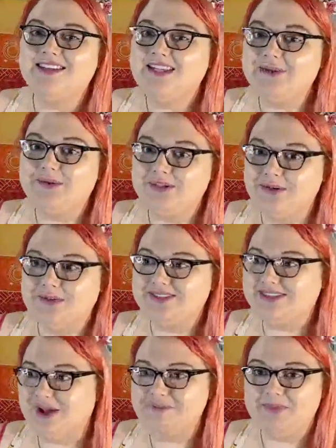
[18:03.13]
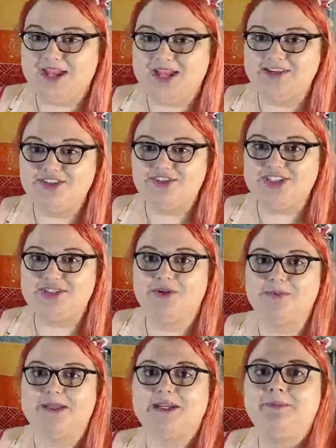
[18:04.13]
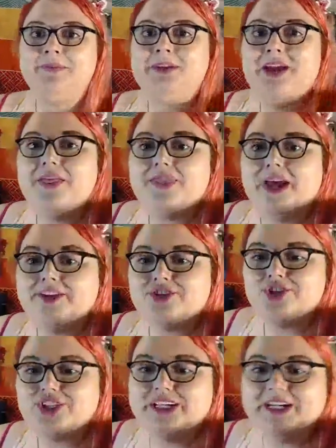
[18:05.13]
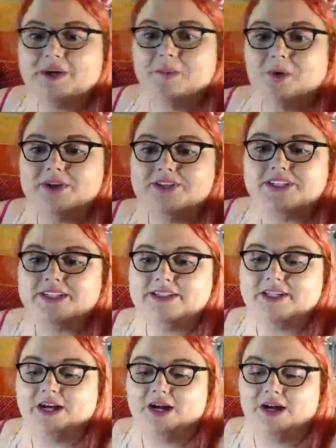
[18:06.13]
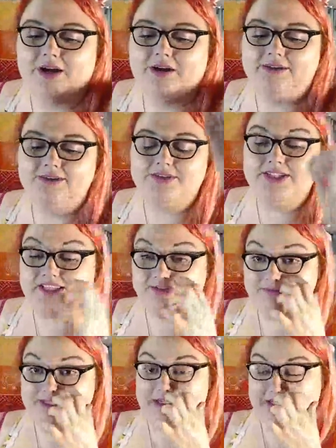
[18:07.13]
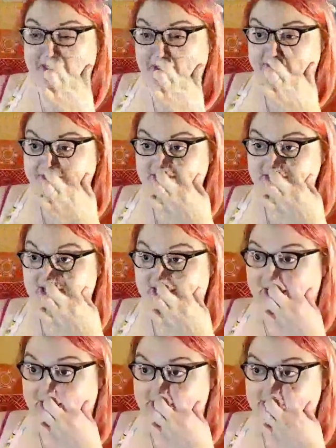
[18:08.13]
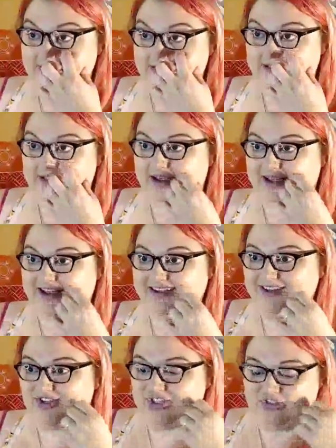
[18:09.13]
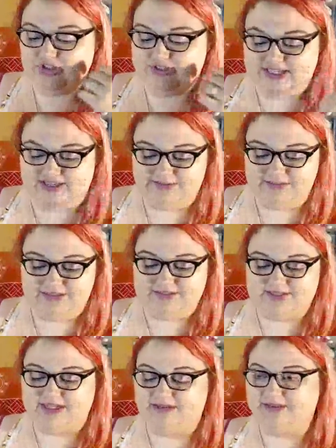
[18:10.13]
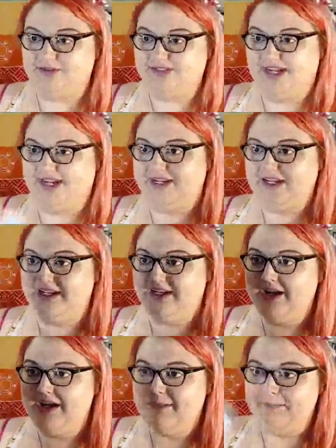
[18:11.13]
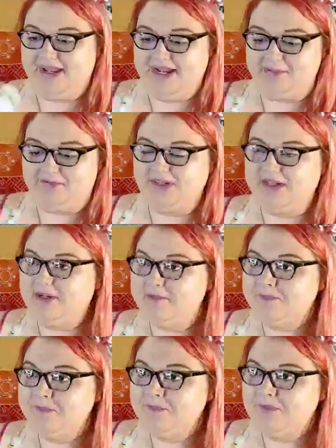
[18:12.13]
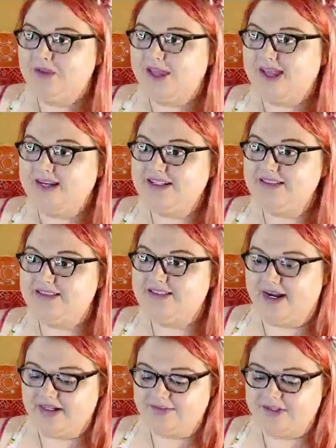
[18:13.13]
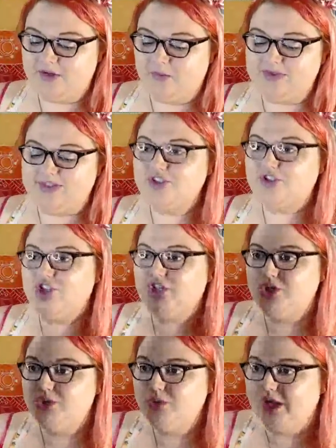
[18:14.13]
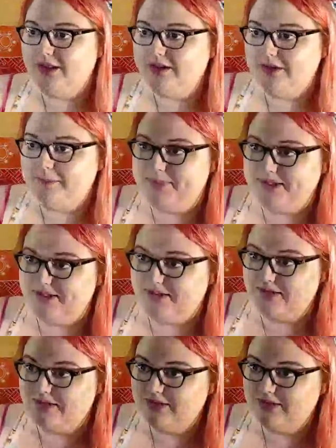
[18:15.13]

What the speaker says: like, what's up? And she told me that she wanted to give me a gift. And she just gave me this, like, little tiny pamphlet. And inside of it was a $2 bill.